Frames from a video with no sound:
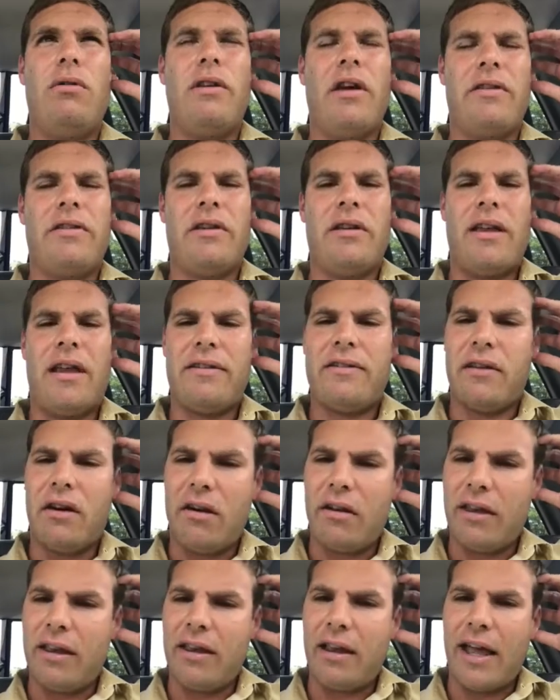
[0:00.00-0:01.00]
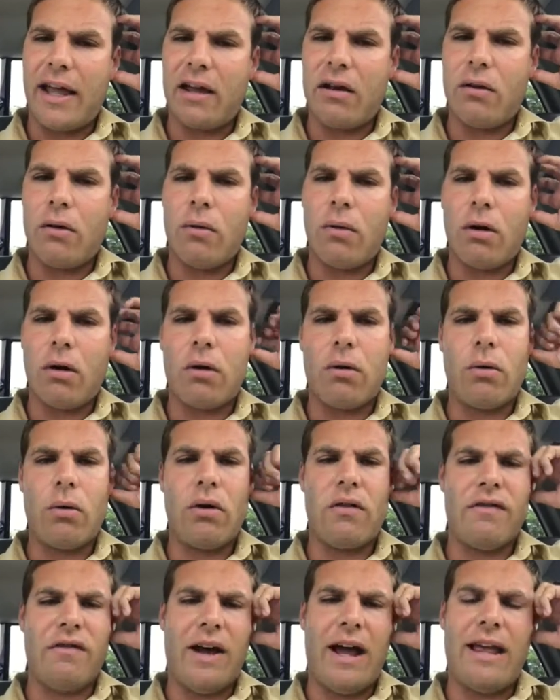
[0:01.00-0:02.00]
who doesn't necessarily like gore
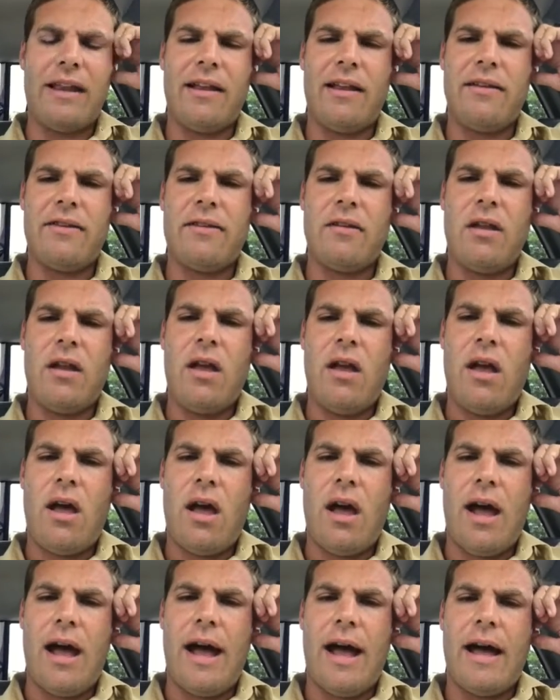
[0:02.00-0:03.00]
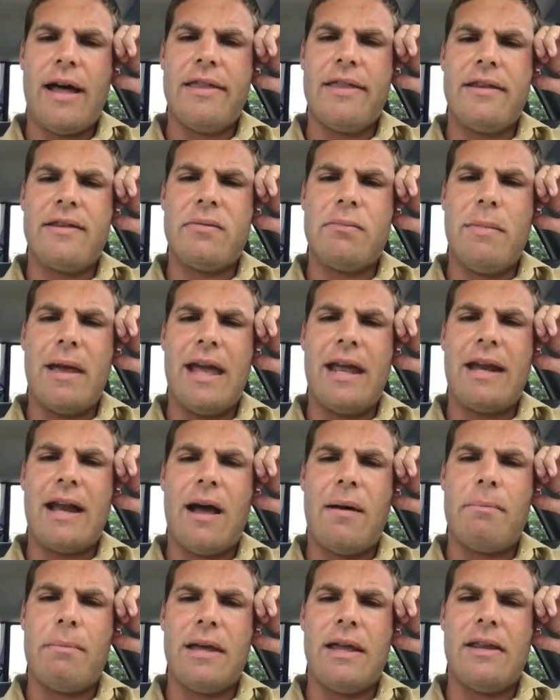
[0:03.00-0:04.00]
or violence, this may
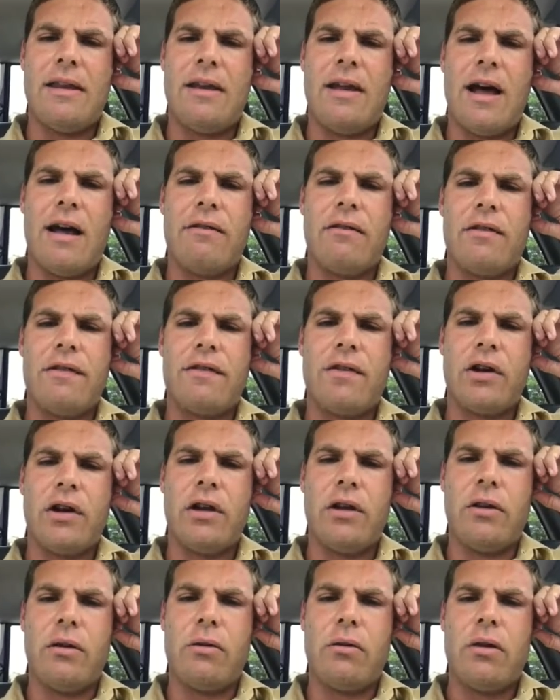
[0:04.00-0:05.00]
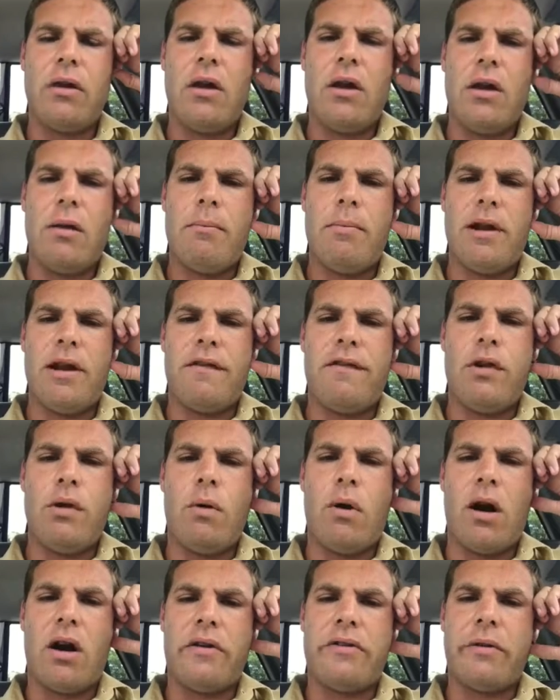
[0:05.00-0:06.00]
not be the novel for you. But if
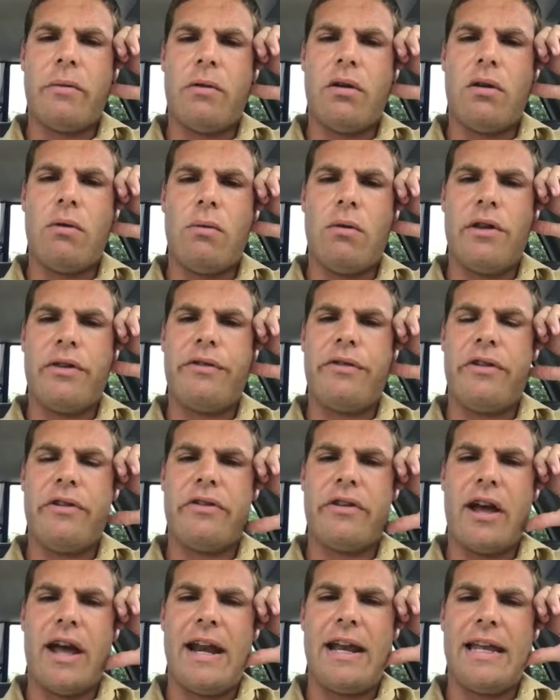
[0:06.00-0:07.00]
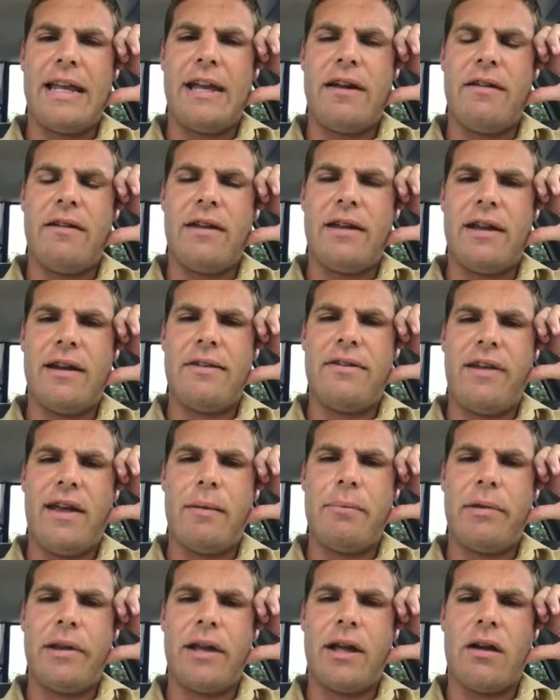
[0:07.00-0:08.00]
you are someone who wants to just kind of get a
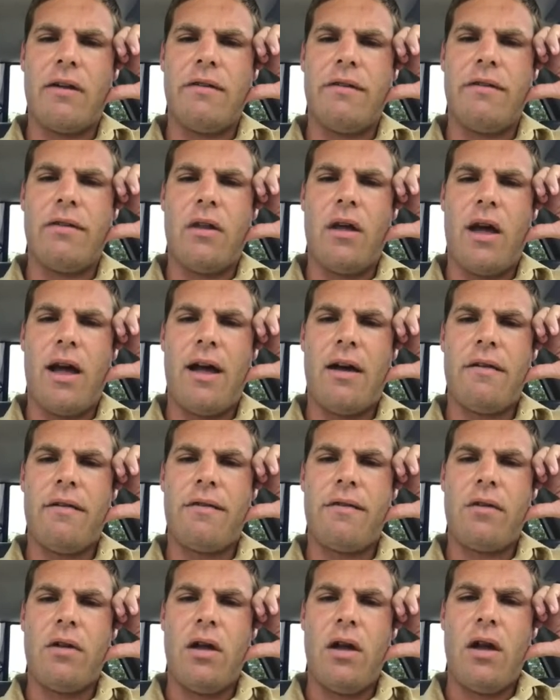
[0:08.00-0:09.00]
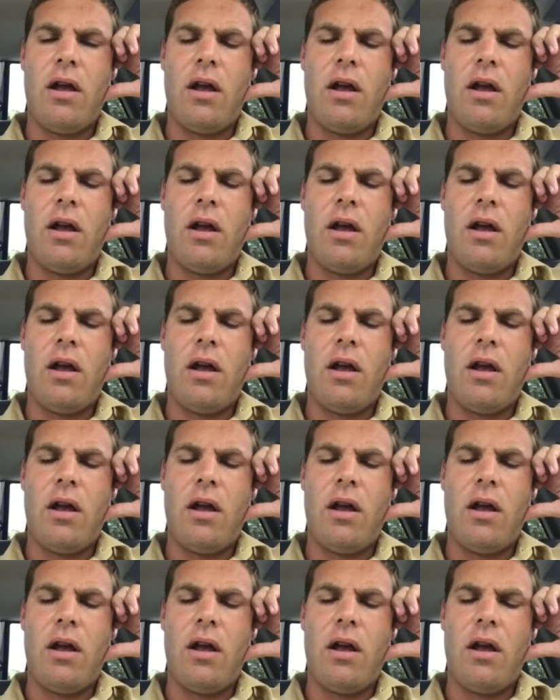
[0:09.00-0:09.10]
sampling of